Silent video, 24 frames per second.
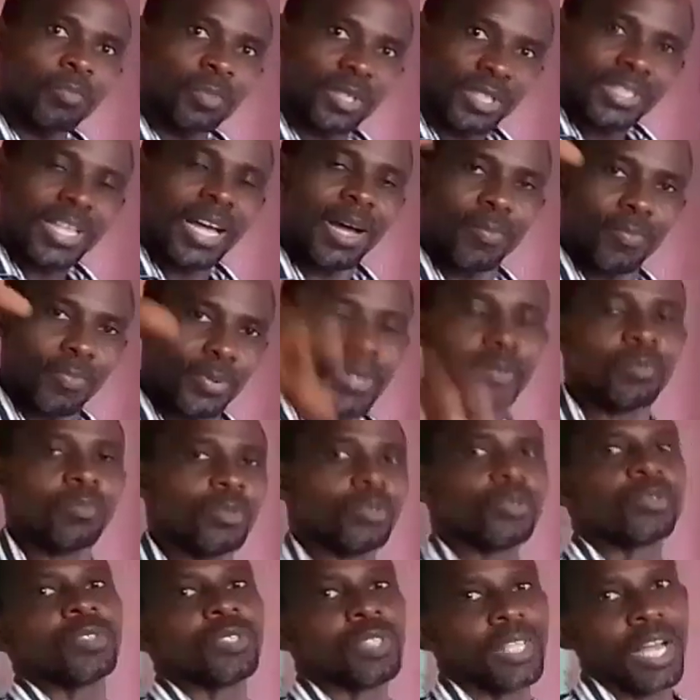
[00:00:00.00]
Mr.
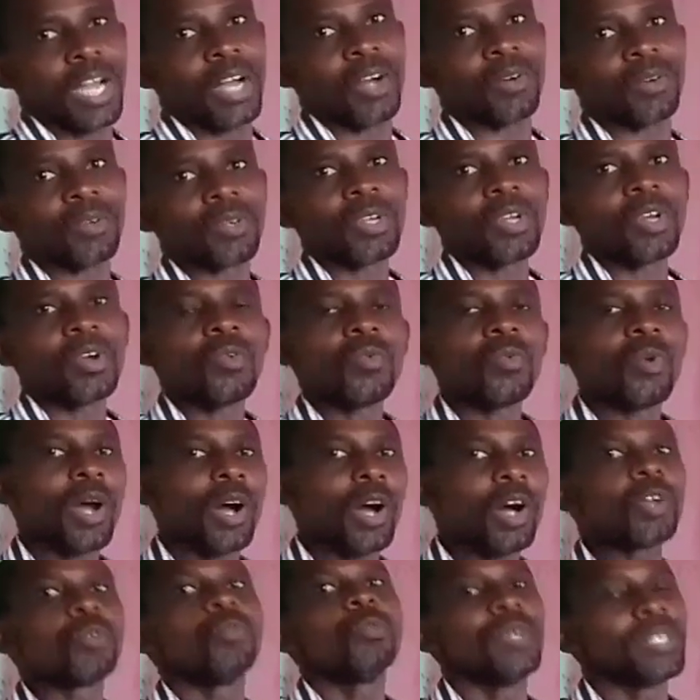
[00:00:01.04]
Primus now. We
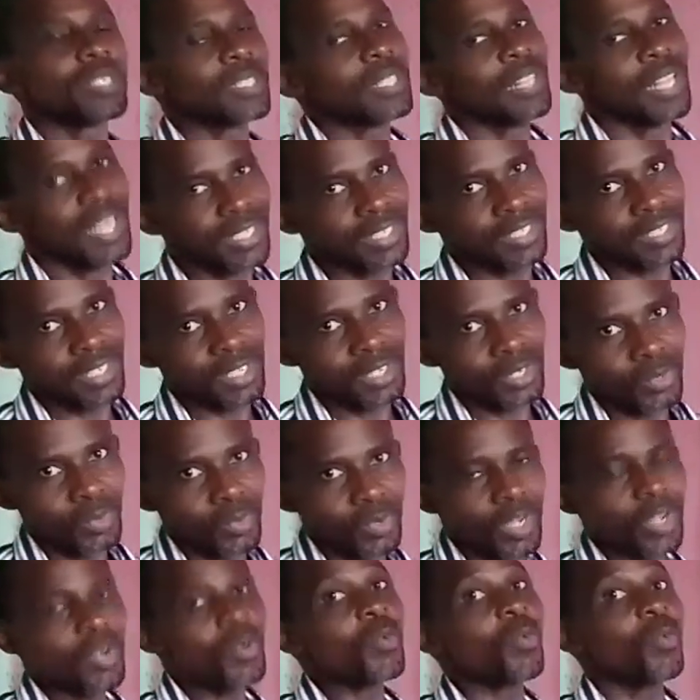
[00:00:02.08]
are always learning
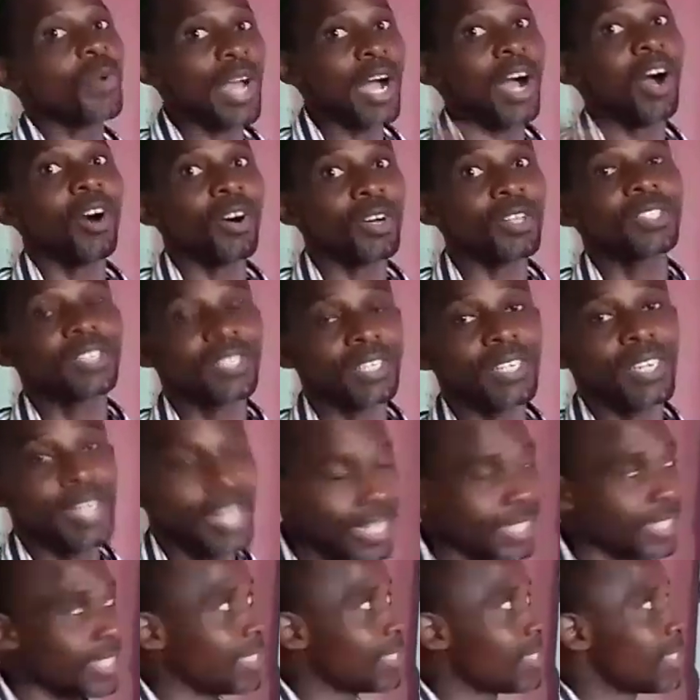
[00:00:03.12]
anyway. We are all still
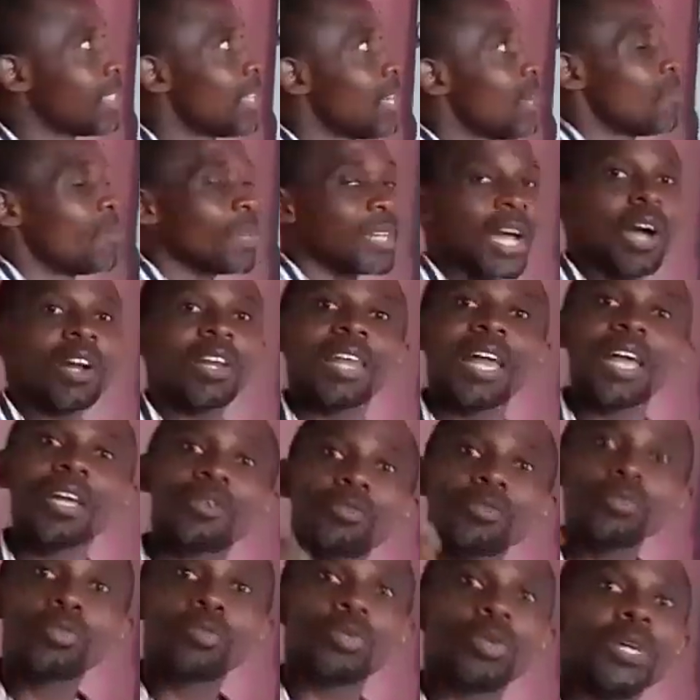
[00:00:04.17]
learning. But I would
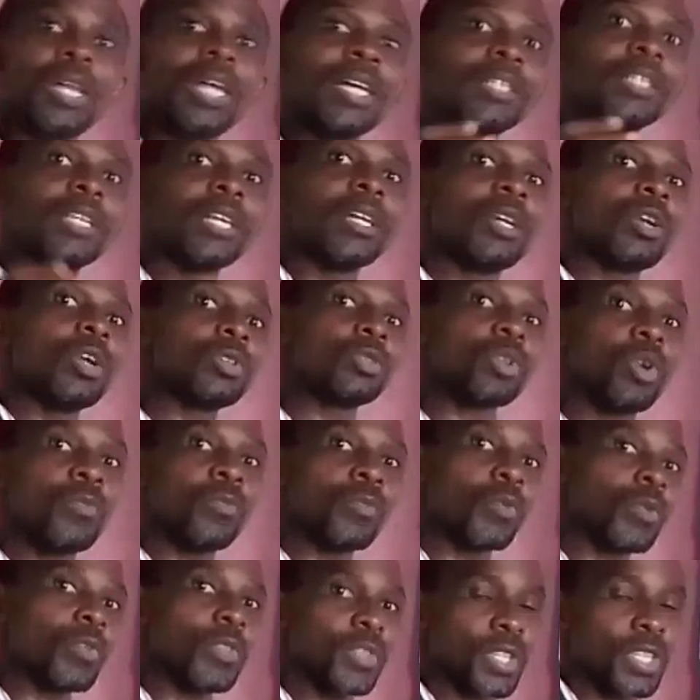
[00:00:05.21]
like you to learn a lot
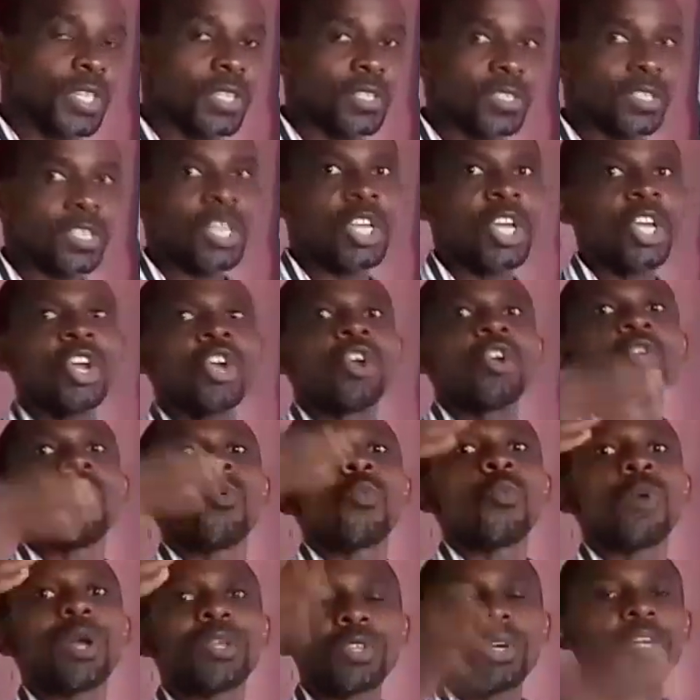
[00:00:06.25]
of good things.
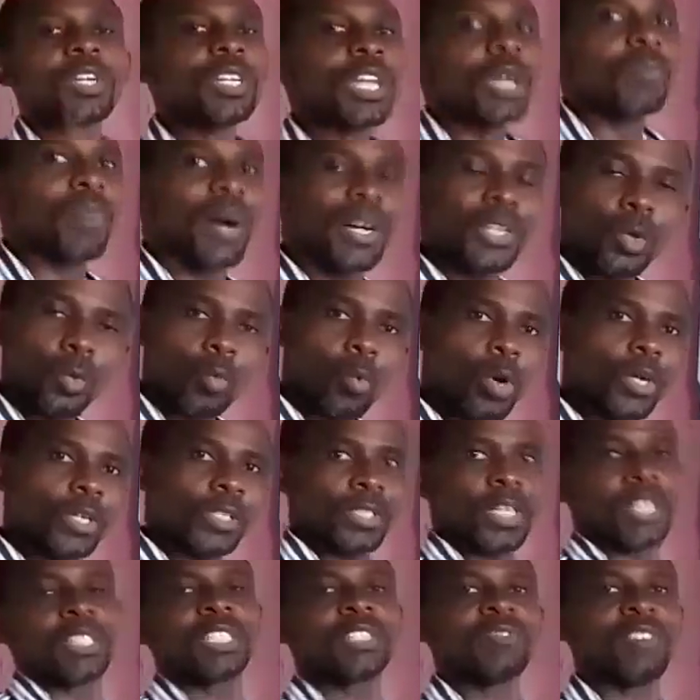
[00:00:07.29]
We are talking about the
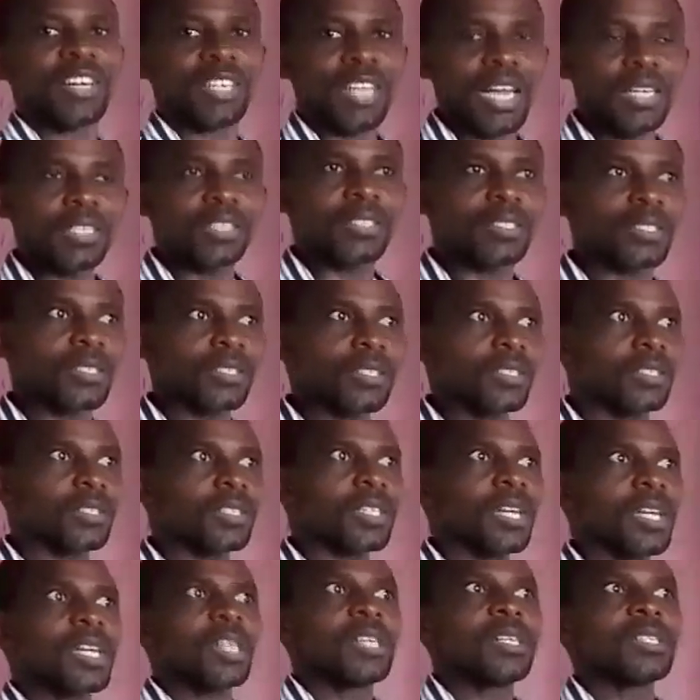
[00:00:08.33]
qualitative
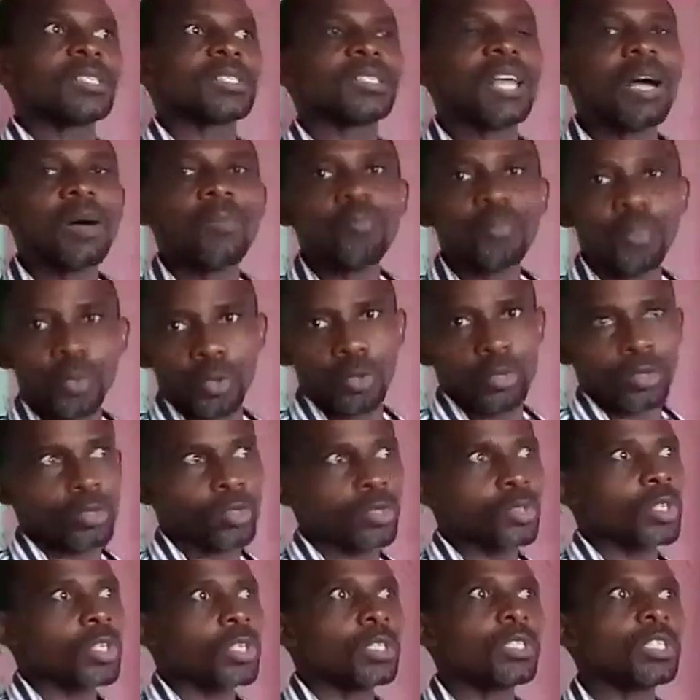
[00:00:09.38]
analysis
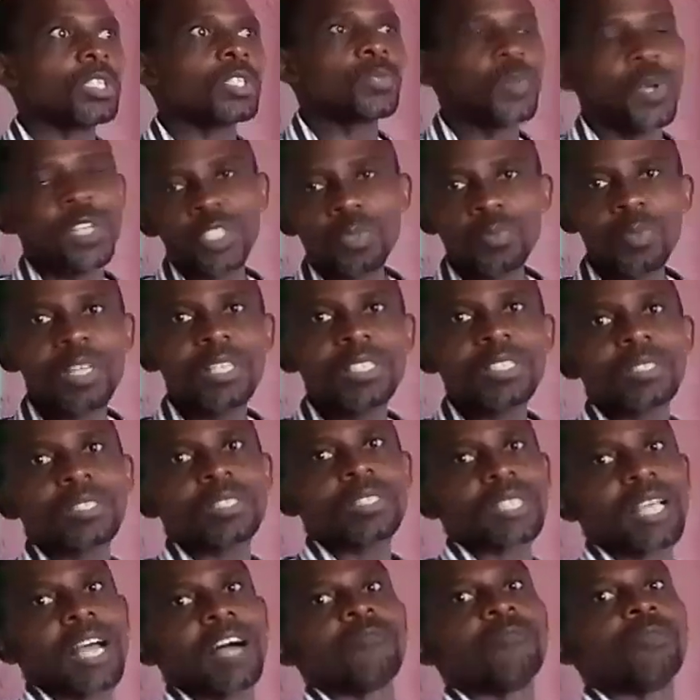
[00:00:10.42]
samples. The
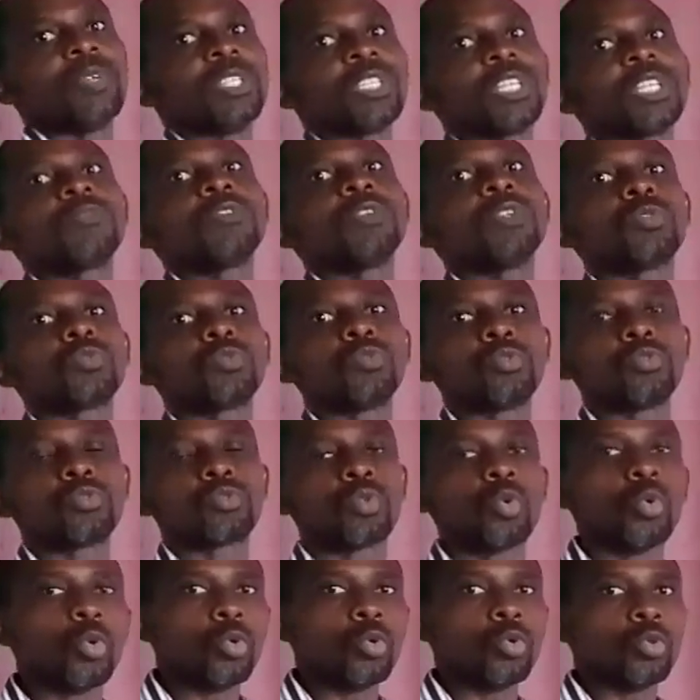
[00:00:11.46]
specimens have been given to
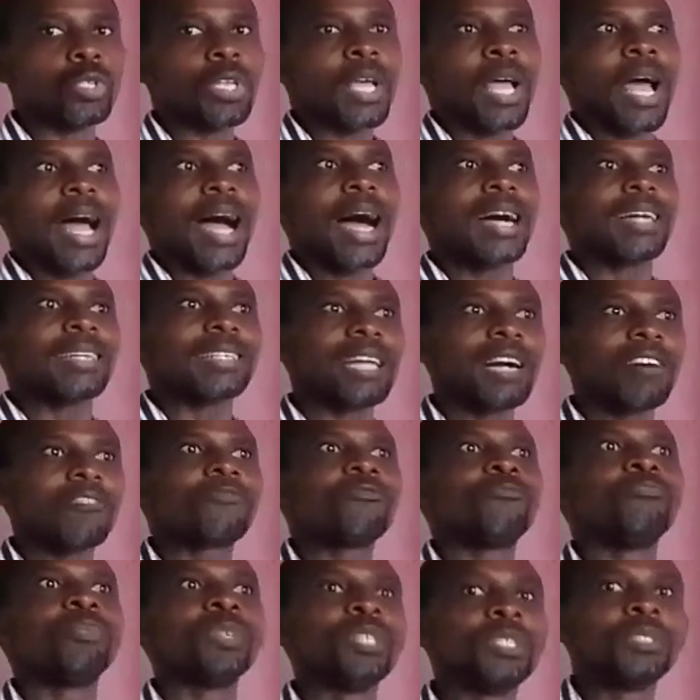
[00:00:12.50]
schools and they
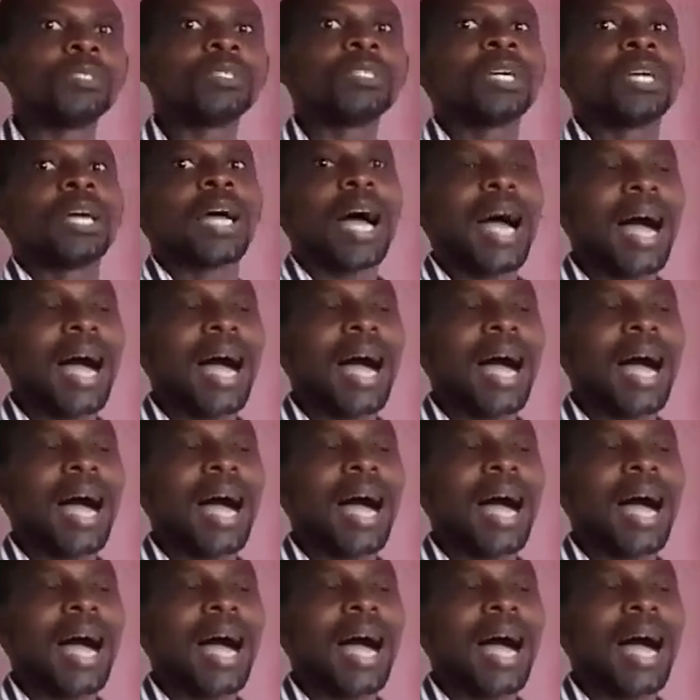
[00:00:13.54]
have been